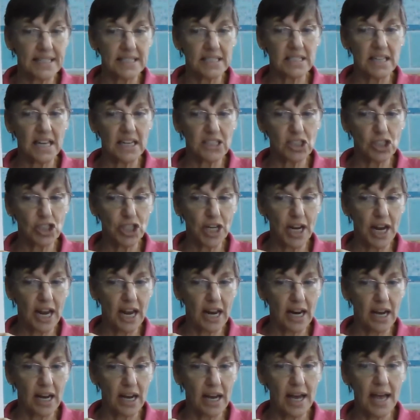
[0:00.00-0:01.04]
his
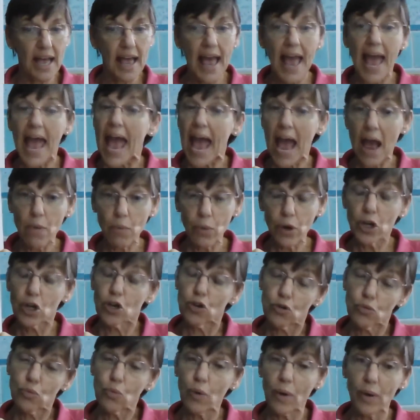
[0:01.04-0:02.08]
lonchera. And when
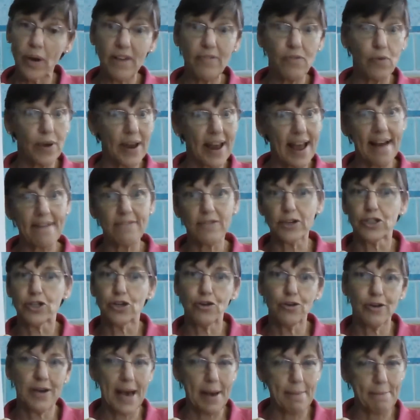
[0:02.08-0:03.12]
you, if we ever
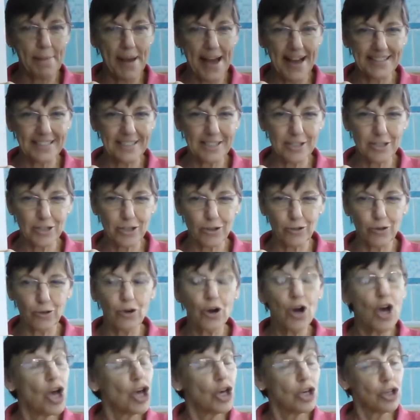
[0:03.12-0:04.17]
do get back to
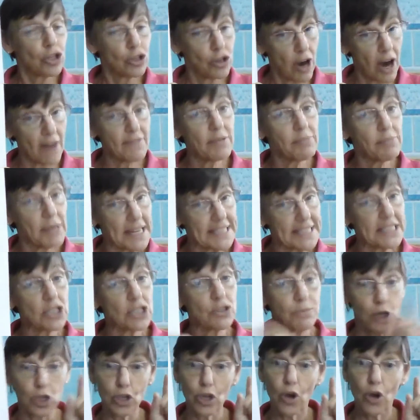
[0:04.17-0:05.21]
school, you'll have a
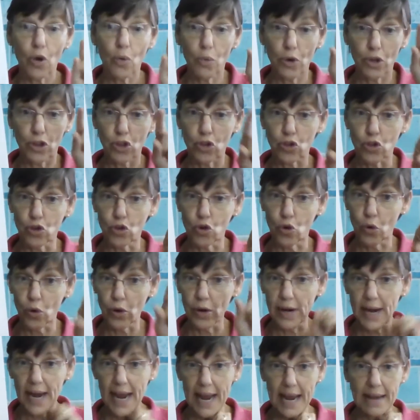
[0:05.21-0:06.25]
place to put with
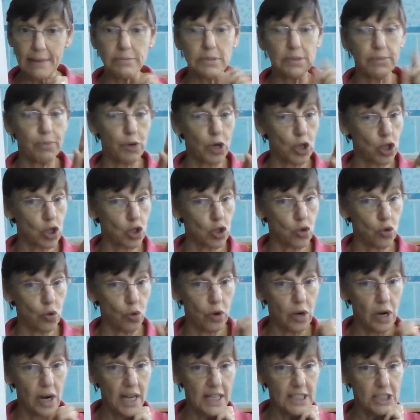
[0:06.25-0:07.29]
your name to put
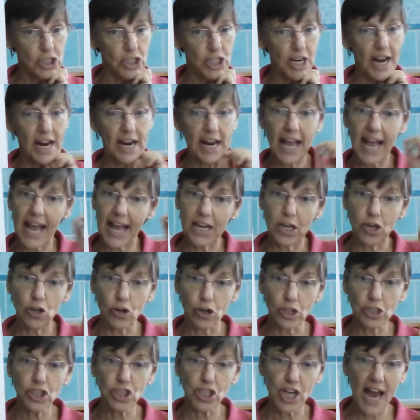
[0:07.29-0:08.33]
your lonchera and
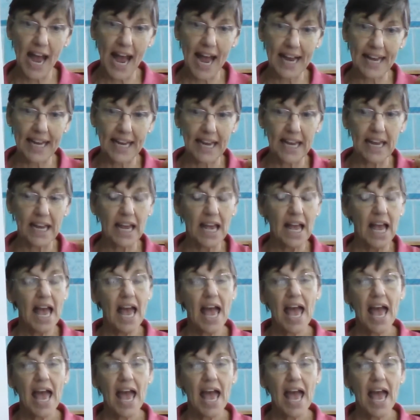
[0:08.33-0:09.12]
your jacket